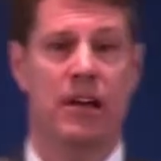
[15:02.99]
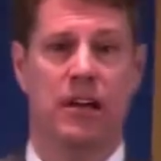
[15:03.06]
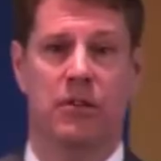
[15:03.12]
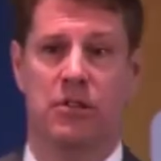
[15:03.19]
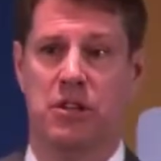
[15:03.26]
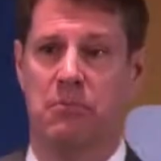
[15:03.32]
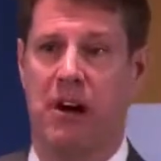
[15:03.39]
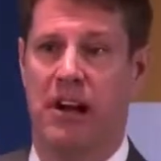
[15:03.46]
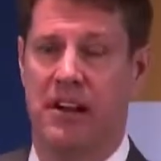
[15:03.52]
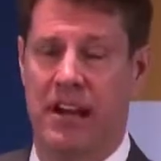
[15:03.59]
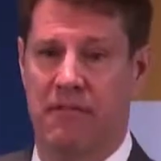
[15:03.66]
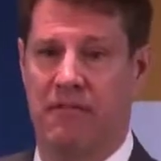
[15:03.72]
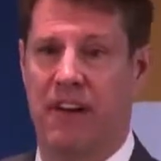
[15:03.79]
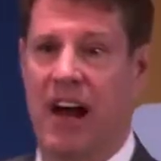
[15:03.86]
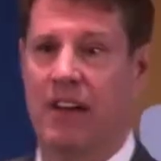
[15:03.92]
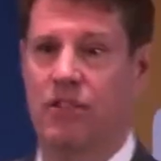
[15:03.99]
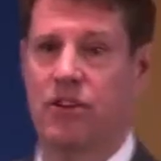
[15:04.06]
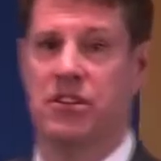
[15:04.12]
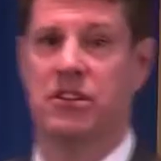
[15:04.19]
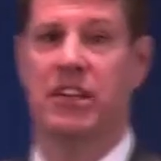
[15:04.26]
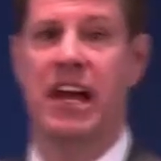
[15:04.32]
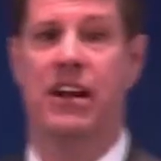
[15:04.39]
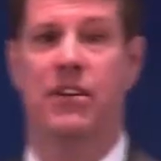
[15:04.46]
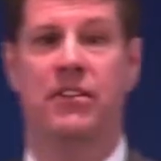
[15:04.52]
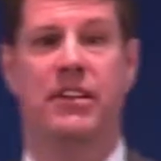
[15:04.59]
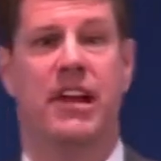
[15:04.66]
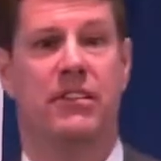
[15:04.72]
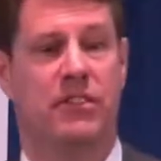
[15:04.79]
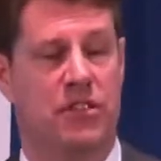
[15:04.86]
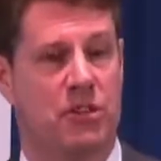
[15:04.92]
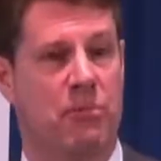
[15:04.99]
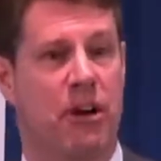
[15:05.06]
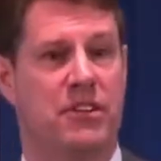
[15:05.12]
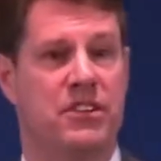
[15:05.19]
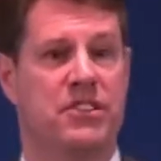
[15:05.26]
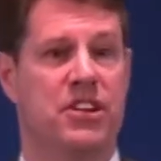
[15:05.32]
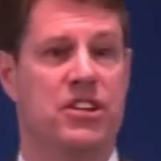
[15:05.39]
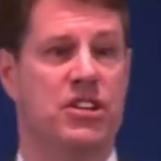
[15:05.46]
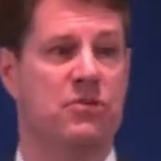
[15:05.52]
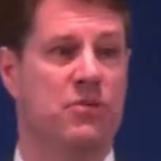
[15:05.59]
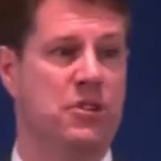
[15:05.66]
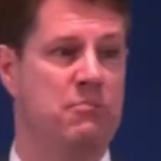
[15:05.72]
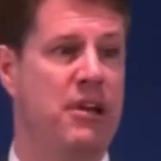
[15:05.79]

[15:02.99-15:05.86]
It was about 5 years later that the smart decision was